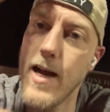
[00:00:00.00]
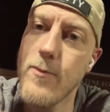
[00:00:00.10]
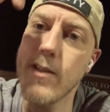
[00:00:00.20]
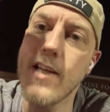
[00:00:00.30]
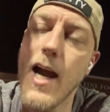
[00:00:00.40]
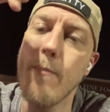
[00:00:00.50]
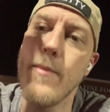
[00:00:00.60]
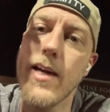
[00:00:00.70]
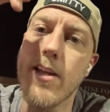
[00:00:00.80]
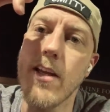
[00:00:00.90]
every
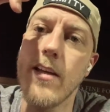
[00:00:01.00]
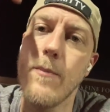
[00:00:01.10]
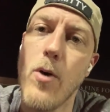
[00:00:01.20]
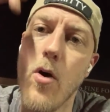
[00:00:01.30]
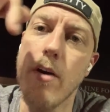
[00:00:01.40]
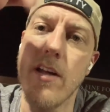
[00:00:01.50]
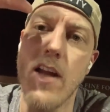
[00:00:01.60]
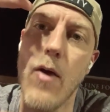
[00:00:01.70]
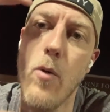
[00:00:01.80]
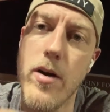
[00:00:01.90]
time Mixon
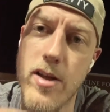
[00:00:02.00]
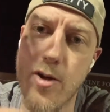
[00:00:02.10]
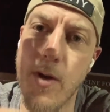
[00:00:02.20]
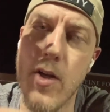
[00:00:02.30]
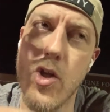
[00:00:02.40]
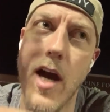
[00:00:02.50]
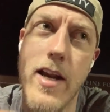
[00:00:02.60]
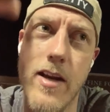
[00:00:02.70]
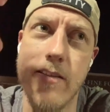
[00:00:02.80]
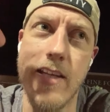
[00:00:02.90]
parties, I want a
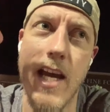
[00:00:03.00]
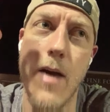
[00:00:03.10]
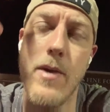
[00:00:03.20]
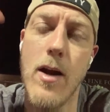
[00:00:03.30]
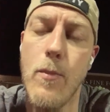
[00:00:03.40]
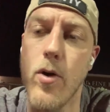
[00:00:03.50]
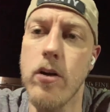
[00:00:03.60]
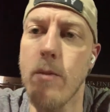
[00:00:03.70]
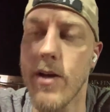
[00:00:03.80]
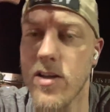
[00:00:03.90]
screenshot and a DM, and I'll
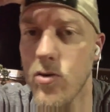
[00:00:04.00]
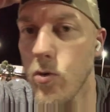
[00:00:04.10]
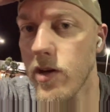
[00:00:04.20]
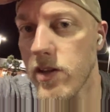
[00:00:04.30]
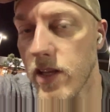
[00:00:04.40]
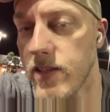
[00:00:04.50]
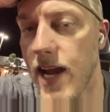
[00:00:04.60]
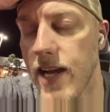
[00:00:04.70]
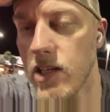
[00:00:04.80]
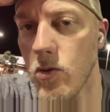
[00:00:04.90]
put it on my stories and
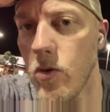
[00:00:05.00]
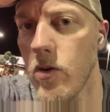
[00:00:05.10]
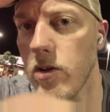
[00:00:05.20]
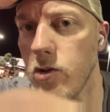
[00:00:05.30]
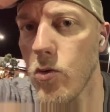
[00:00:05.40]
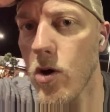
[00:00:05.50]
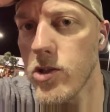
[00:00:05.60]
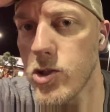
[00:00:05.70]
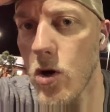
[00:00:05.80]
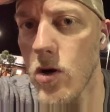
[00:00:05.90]
tag you. You
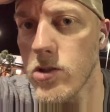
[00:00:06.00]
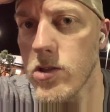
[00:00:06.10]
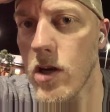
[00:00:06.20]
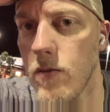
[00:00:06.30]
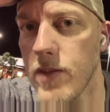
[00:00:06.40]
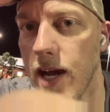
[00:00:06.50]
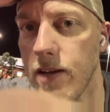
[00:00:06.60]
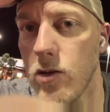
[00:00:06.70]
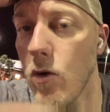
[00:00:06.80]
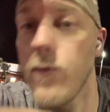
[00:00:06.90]
are in charge of
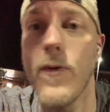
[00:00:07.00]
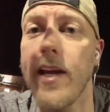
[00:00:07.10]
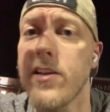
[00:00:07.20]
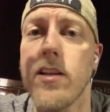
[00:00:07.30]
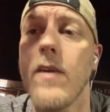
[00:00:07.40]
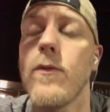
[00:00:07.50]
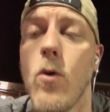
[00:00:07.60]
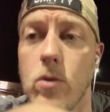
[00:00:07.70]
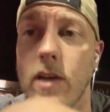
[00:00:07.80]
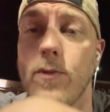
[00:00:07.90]
that. No fake stuff,
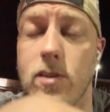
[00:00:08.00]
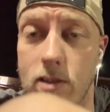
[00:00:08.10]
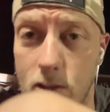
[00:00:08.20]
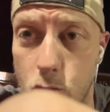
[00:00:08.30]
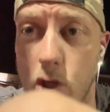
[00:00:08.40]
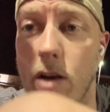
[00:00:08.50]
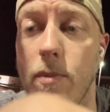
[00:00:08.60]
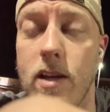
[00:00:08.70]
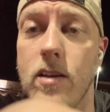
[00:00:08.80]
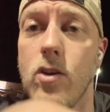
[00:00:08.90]
only if it's a
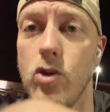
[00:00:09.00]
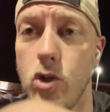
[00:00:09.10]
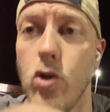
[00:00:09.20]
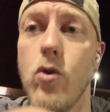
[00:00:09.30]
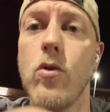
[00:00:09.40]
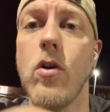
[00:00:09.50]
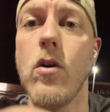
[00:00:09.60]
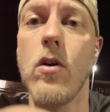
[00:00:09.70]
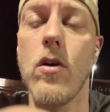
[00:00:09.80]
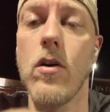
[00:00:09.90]
legitimate new
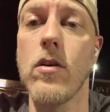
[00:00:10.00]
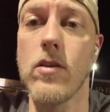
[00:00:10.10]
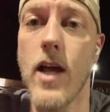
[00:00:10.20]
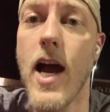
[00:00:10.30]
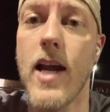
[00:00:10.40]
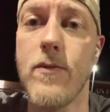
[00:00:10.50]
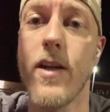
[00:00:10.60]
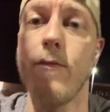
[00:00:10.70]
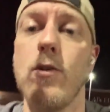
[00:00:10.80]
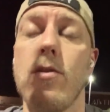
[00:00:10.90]
live.
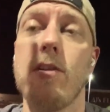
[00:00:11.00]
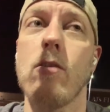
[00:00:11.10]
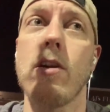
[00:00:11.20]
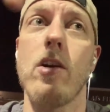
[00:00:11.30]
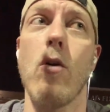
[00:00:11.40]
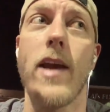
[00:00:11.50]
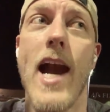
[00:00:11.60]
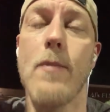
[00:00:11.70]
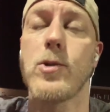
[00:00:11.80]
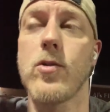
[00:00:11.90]
And if you still can go
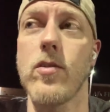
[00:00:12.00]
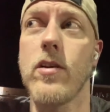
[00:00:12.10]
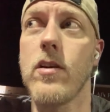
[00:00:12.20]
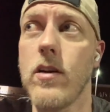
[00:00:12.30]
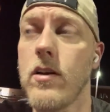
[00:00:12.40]
capture,